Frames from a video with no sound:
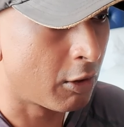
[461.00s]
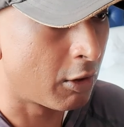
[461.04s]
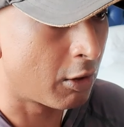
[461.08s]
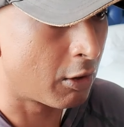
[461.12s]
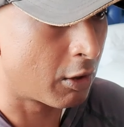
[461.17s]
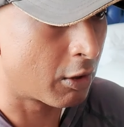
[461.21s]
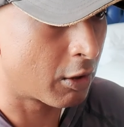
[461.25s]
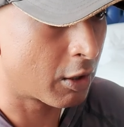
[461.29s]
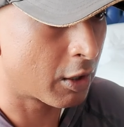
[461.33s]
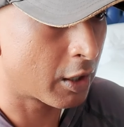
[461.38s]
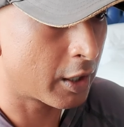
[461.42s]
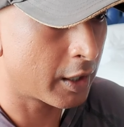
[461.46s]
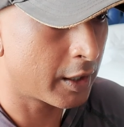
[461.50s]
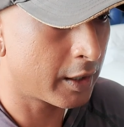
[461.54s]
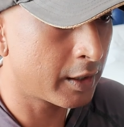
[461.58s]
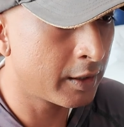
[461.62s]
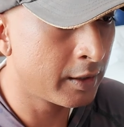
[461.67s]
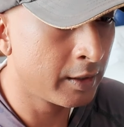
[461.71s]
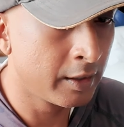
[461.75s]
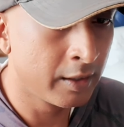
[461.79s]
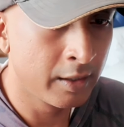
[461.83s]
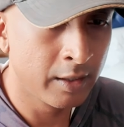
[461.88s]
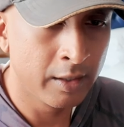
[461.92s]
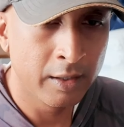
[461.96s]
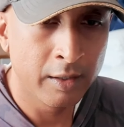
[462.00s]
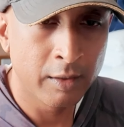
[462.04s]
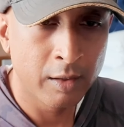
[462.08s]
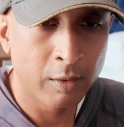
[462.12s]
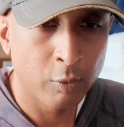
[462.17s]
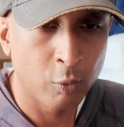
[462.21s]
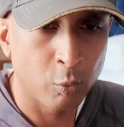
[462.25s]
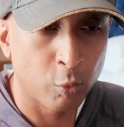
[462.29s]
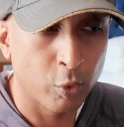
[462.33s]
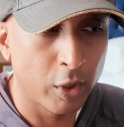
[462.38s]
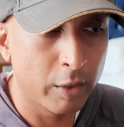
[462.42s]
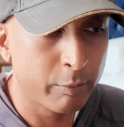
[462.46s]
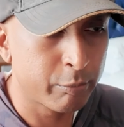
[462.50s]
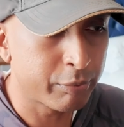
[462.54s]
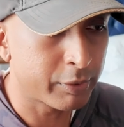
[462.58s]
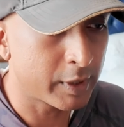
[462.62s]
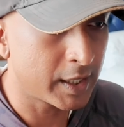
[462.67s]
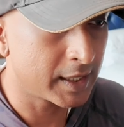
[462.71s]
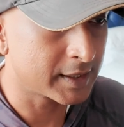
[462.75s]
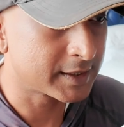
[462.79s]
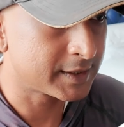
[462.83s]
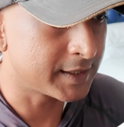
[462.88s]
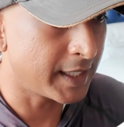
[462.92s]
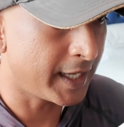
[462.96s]
are
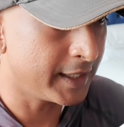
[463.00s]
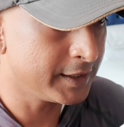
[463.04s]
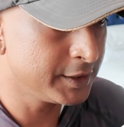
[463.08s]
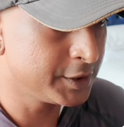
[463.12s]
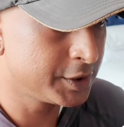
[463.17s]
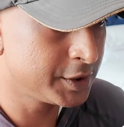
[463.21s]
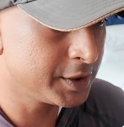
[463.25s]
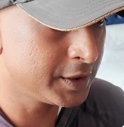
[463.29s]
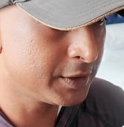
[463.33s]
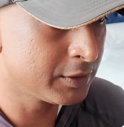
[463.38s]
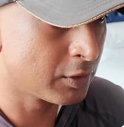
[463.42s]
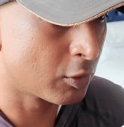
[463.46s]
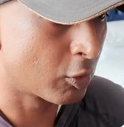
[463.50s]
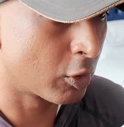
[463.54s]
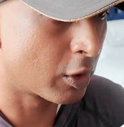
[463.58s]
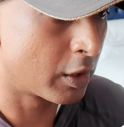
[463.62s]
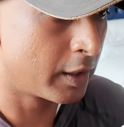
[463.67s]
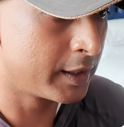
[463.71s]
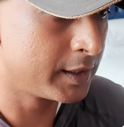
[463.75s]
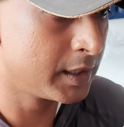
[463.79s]
WordPress Engine or